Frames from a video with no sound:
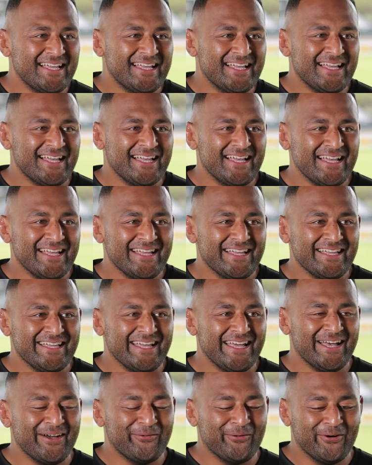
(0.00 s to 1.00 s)
anyone out.
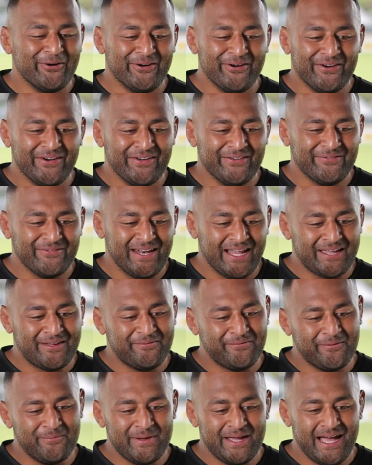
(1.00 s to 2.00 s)
yeah, well, lucky
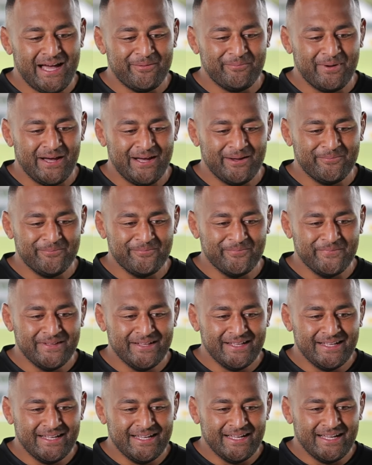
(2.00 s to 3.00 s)
for me, I'm, I'm,
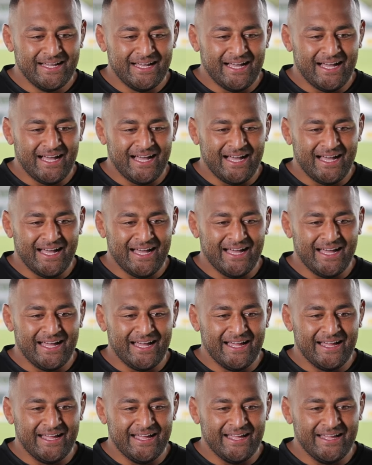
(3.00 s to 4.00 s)

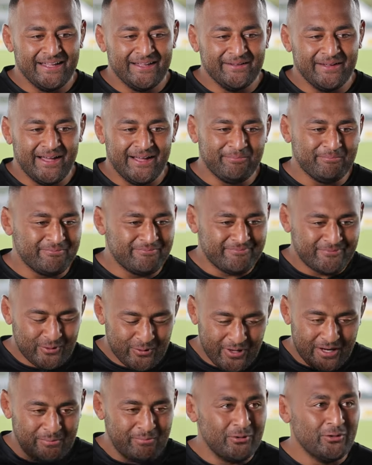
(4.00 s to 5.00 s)
I, I'm
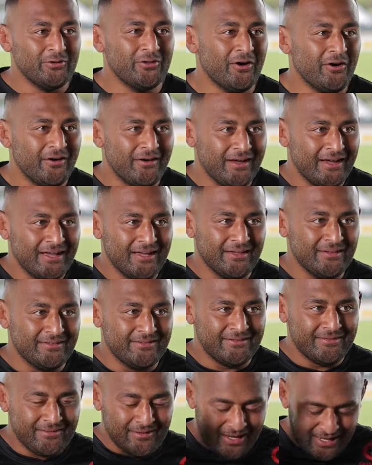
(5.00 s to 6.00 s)
quite a blue dot. Uh,
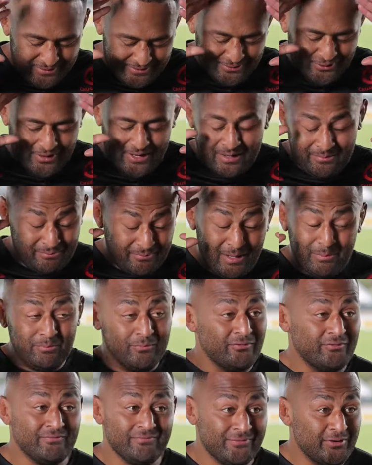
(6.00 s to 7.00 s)
uh, sorry, I'm,
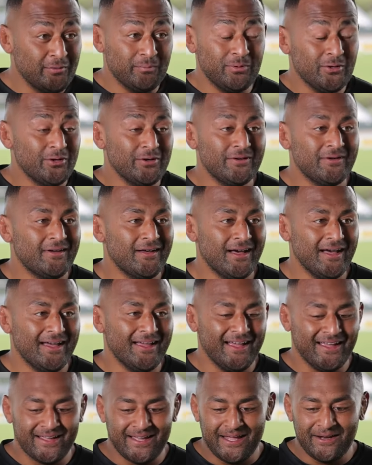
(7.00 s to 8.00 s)
I'm real blue.
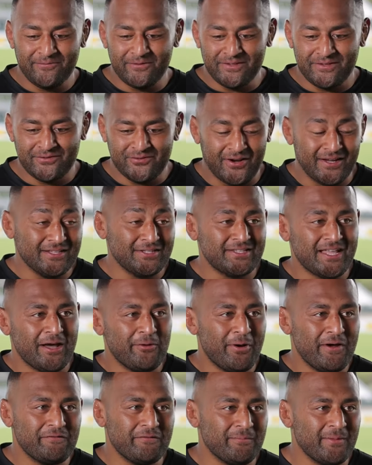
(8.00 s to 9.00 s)
I, I, kind of just try and stay
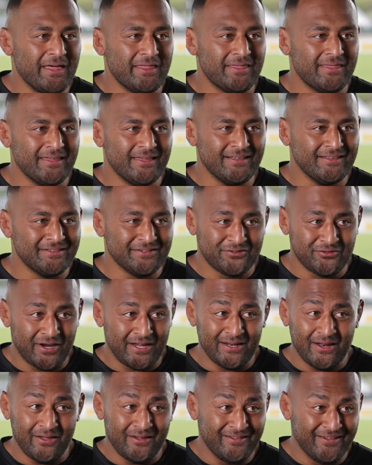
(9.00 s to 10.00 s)
away from that thing and just try
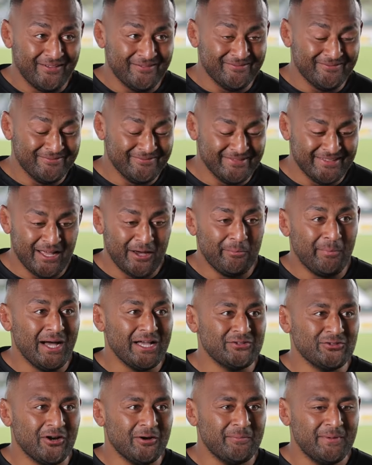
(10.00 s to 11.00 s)
and nail
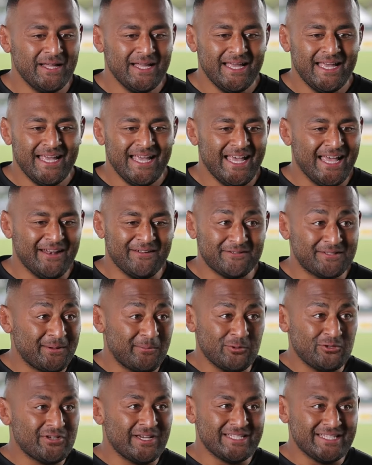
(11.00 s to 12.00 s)
my job. And if
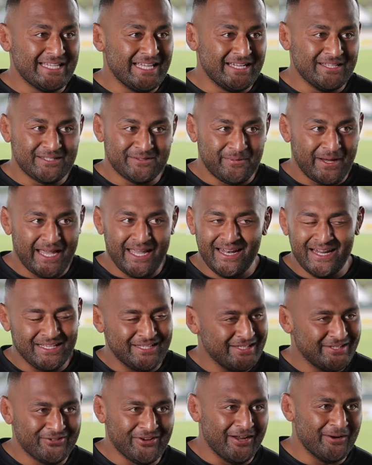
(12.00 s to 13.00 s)
someone tries to get into my head, I
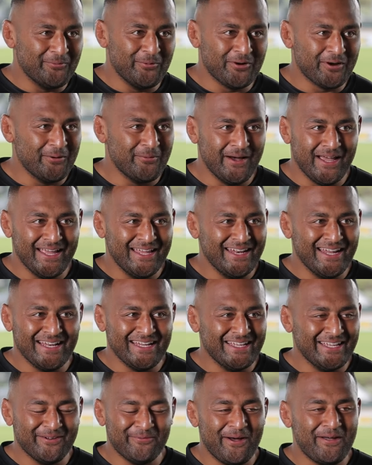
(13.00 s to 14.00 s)
just try and walk away and,
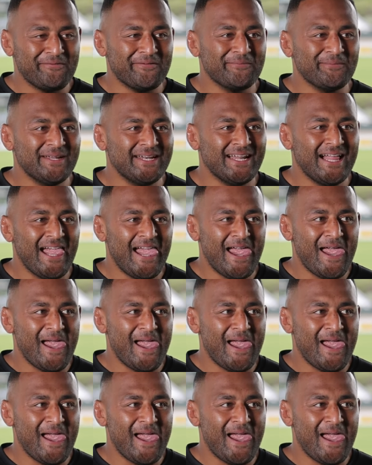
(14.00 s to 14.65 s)
and get away from it